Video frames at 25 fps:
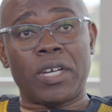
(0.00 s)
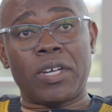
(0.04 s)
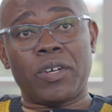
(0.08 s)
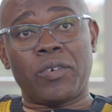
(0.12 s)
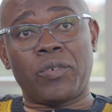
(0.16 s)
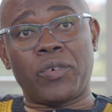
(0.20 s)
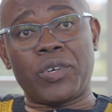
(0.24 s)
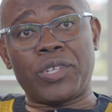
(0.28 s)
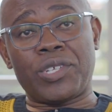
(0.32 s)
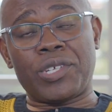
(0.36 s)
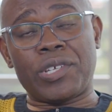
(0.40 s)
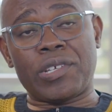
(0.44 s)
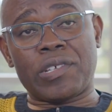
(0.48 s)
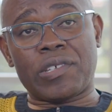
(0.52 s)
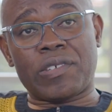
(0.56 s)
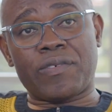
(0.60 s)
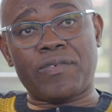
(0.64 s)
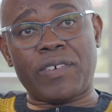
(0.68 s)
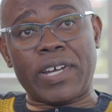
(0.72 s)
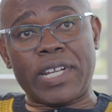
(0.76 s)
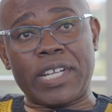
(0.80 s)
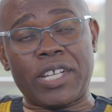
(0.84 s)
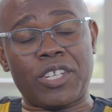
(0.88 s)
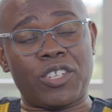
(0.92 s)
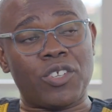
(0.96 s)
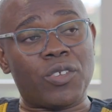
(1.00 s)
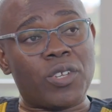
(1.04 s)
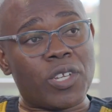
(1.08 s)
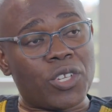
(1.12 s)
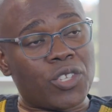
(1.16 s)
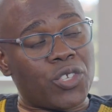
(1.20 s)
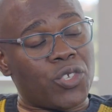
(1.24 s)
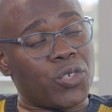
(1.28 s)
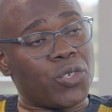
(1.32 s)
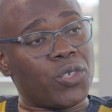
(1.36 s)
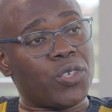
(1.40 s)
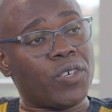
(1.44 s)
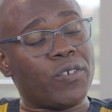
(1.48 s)
which is funded to the
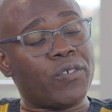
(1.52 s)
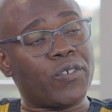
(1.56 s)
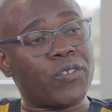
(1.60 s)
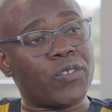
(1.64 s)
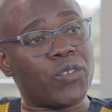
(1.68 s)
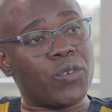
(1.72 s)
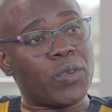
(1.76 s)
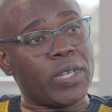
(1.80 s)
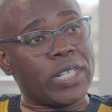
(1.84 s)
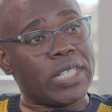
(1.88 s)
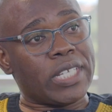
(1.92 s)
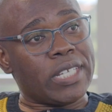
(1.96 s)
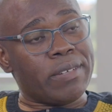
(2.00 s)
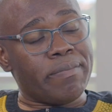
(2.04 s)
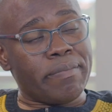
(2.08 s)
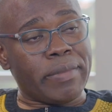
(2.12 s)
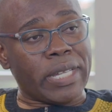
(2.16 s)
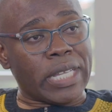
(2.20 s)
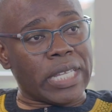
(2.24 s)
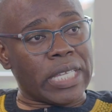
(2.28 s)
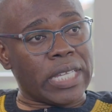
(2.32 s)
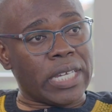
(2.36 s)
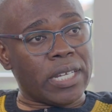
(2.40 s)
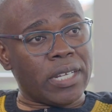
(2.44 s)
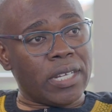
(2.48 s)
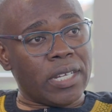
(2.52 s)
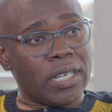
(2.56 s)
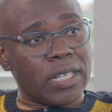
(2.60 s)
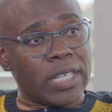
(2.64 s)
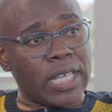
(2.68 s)
tune of 20 million.